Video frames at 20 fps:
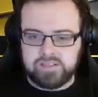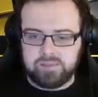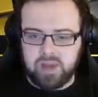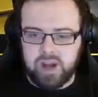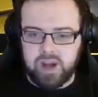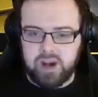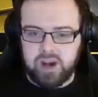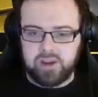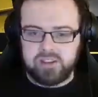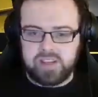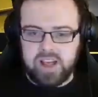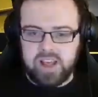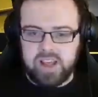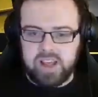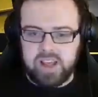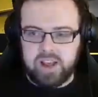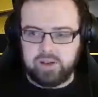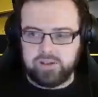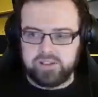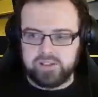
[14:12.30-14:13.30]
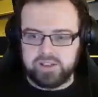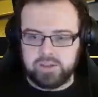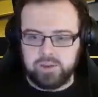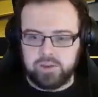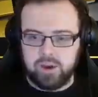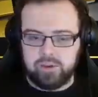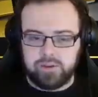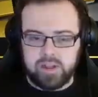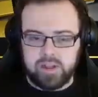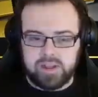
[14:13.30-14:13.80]
guy's car is hanging out into
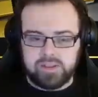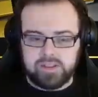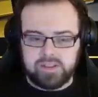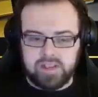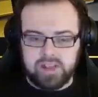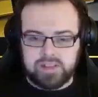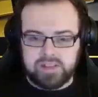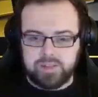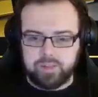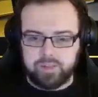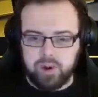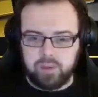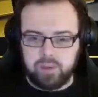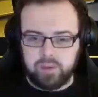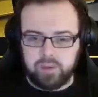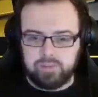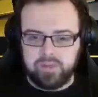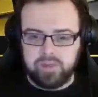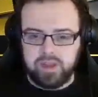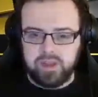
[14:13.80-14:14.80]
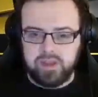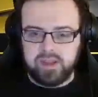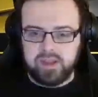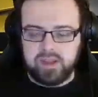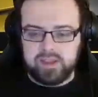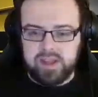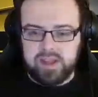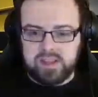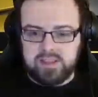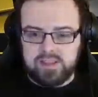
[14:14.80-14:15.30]
the road. That's a problem.
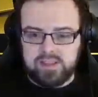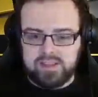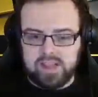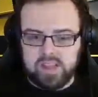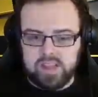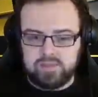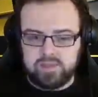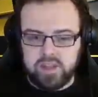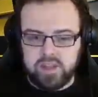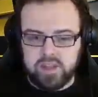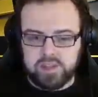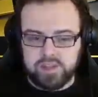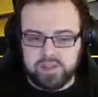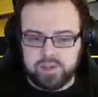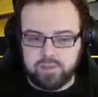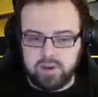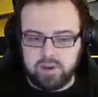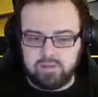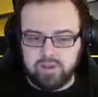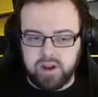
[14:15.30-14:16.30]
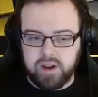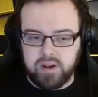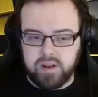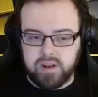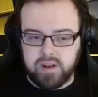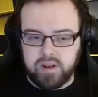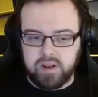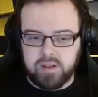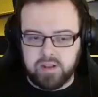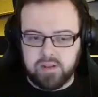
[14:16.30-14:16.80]
That's a safety issue, my
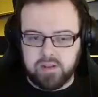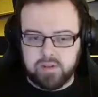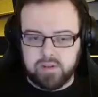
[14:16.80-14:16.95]
friend.